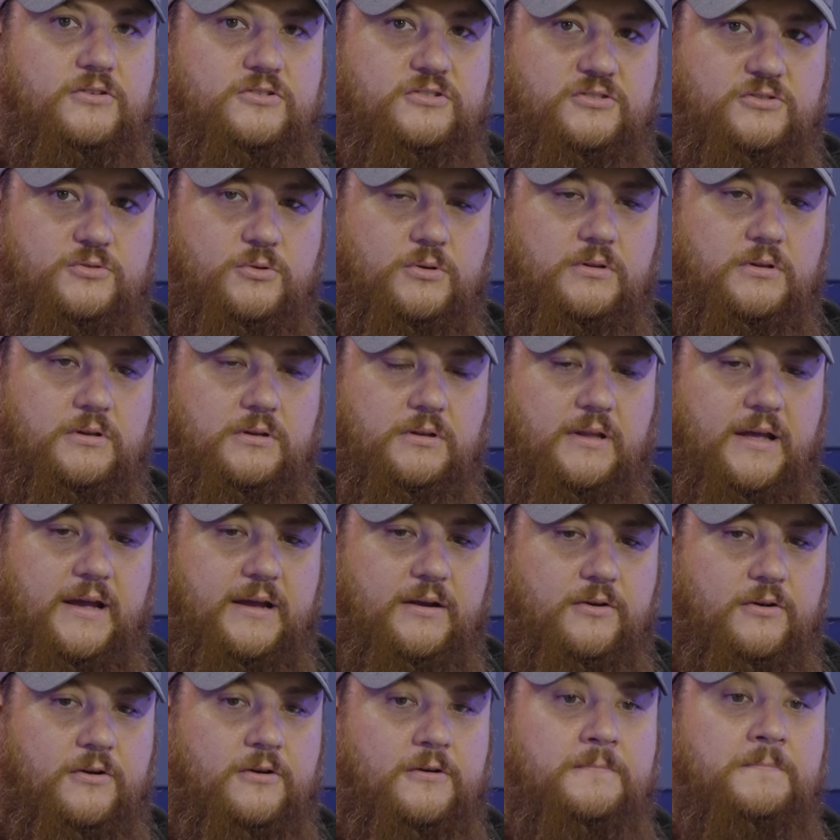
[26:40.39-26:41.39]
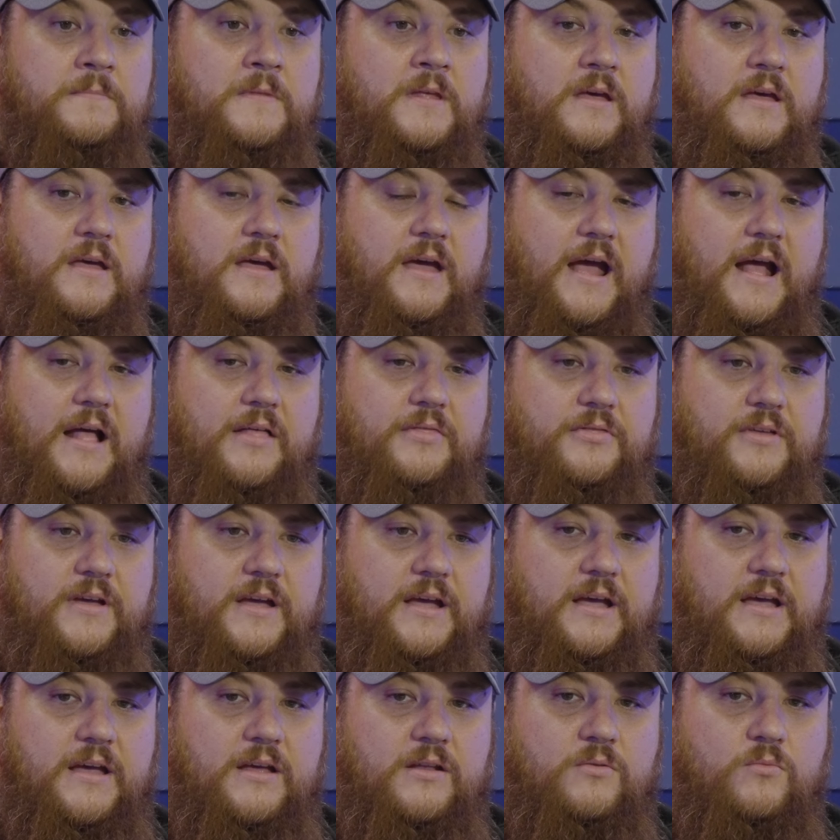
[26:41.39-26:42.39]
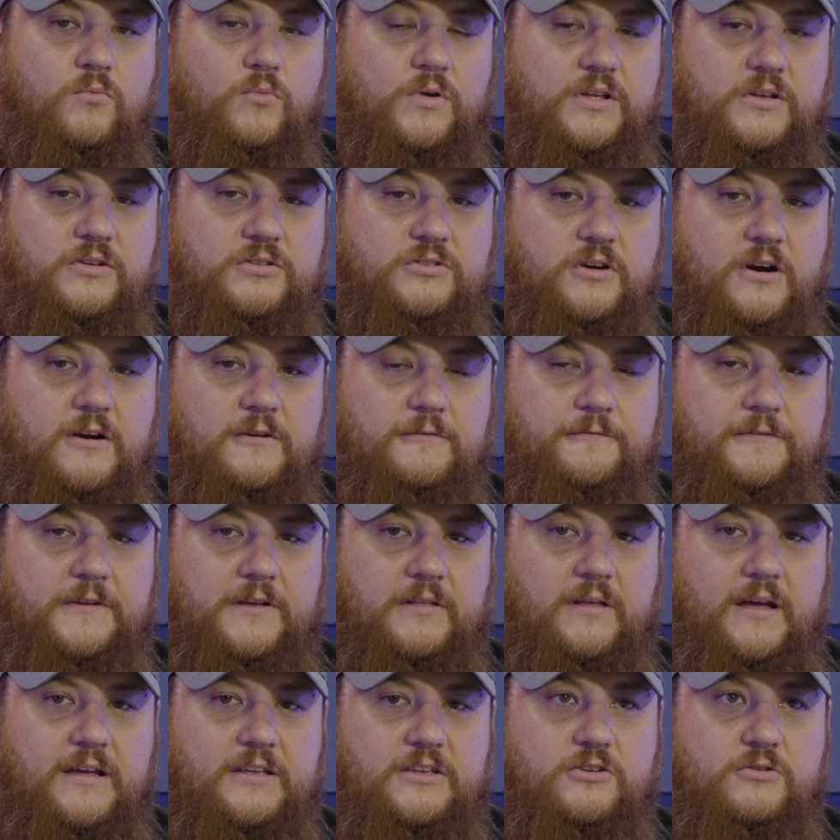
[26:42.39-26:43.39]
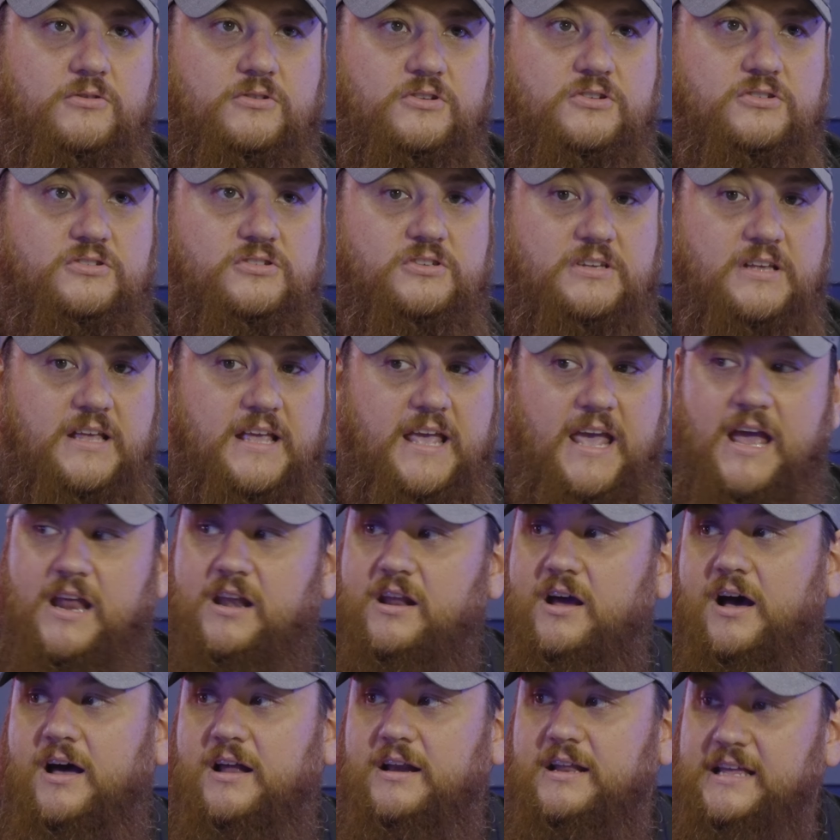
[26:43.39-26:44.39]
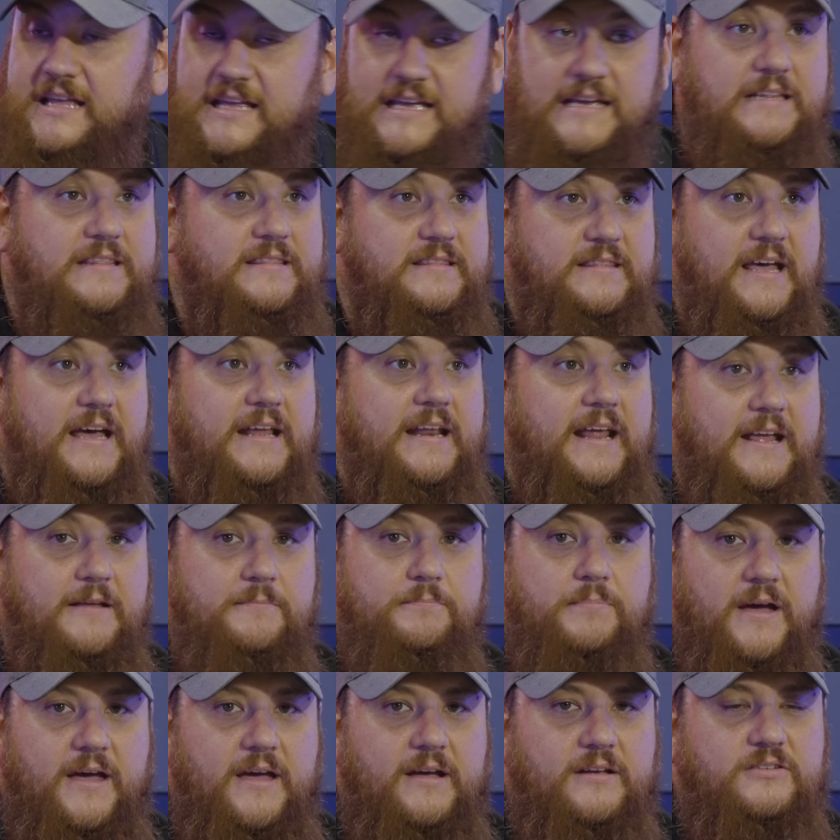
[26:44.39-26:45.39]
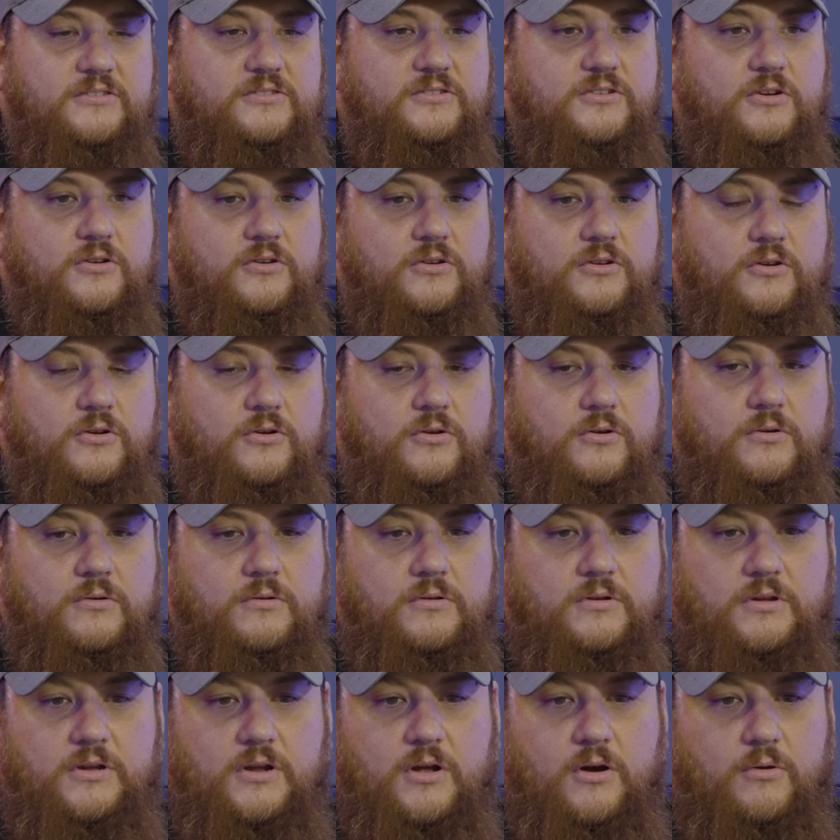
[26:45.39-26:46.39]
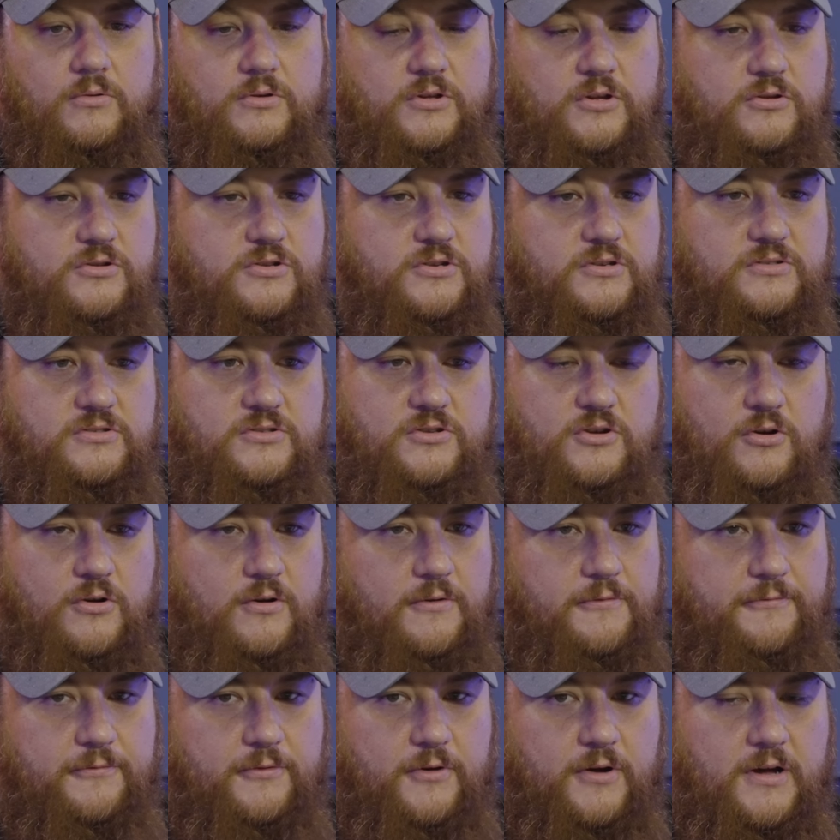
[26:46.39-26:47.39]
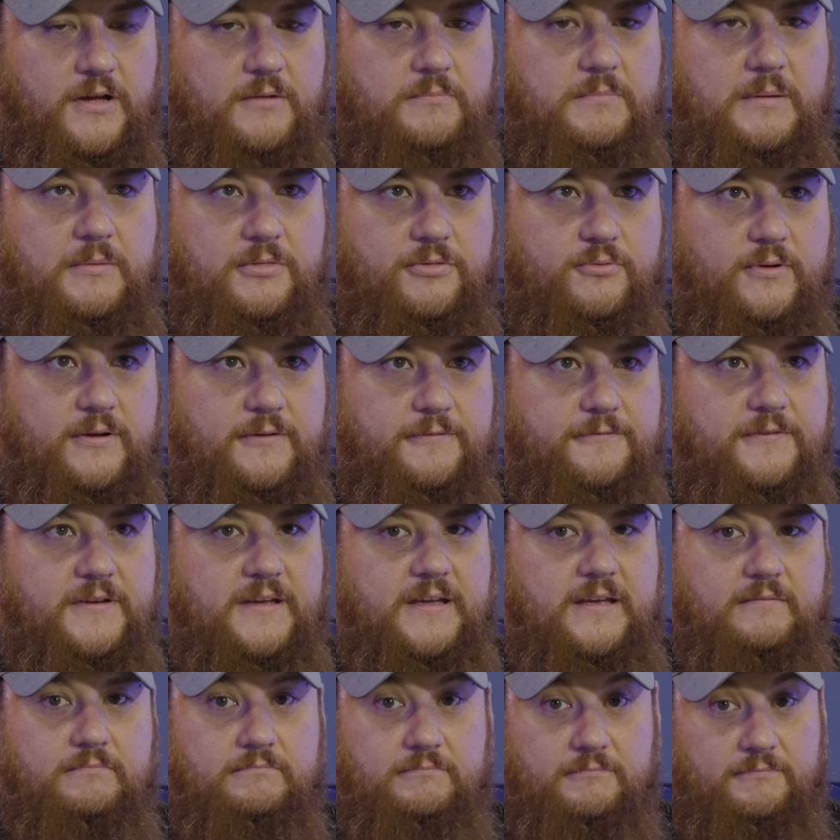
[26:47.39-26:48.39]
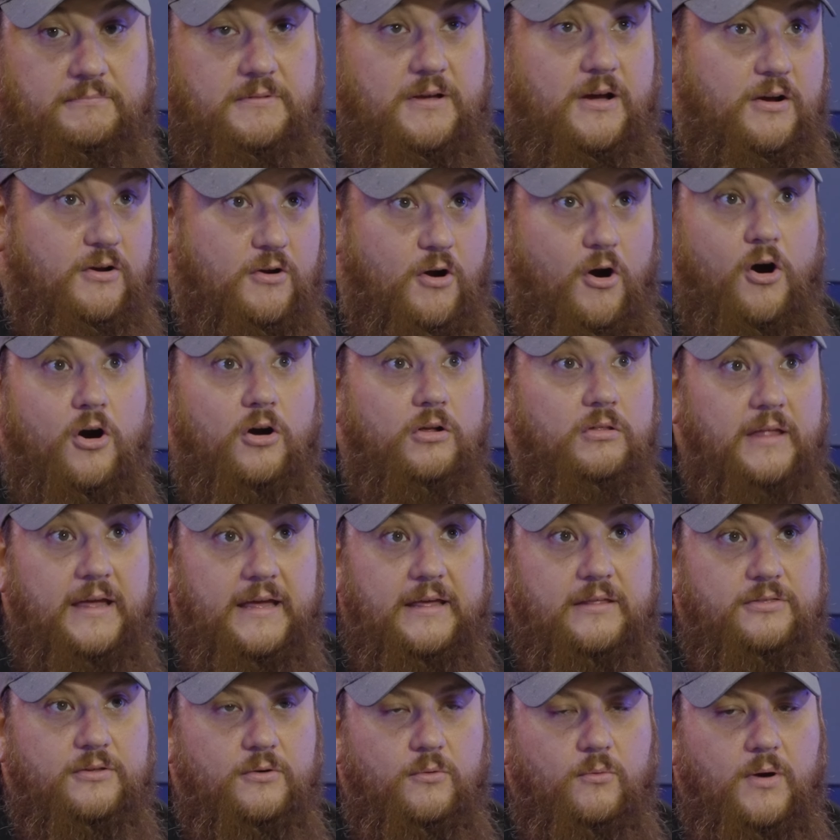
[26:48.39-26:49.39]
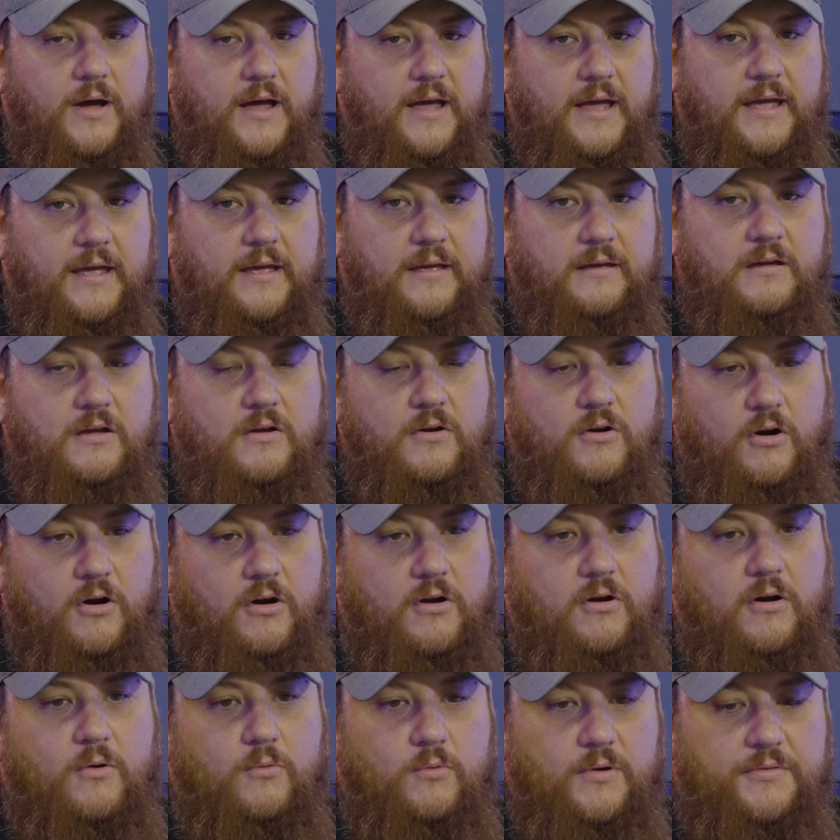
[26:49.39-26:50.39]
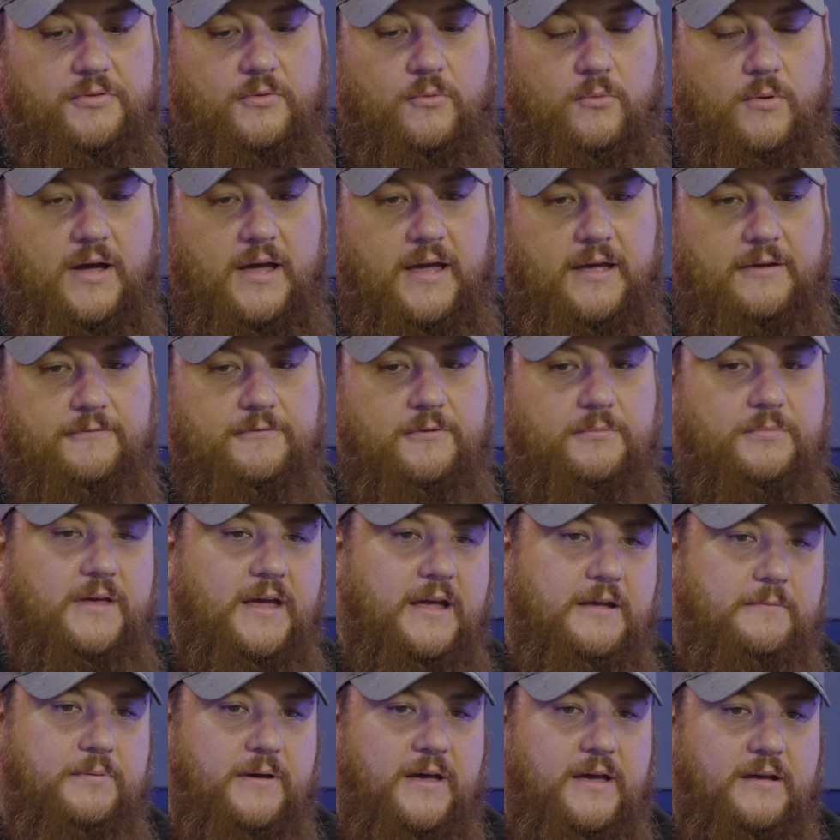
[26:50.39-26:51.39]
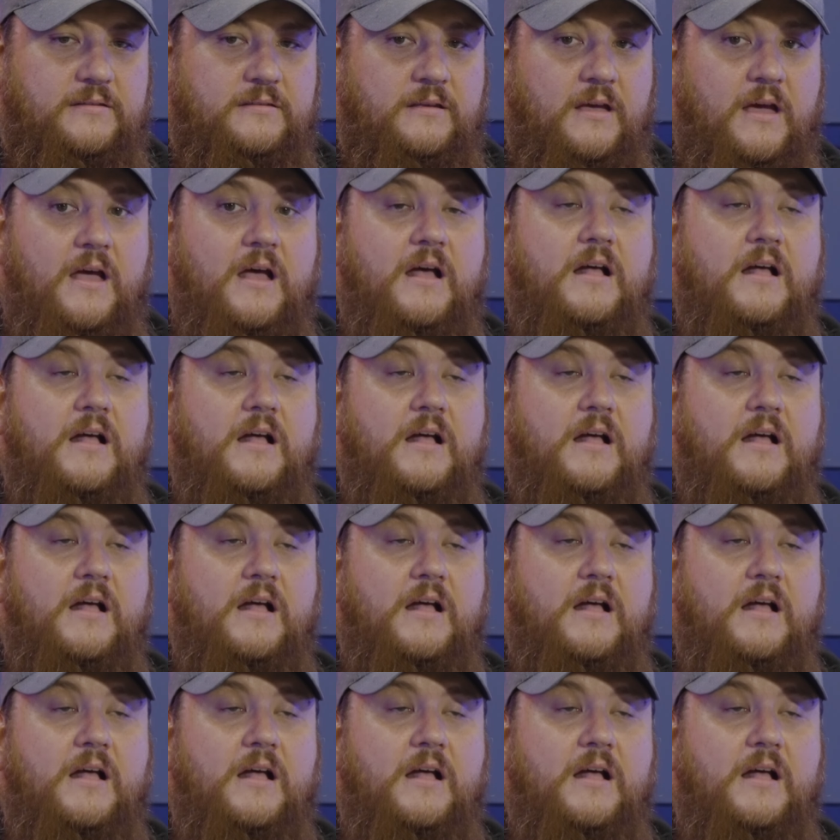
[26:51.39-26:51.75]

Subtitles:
Just do it a little later. And then when you start feeling like you just cannot hit that apex, you're a foot, maybe 3 feet, a car length away or car width away from the apex,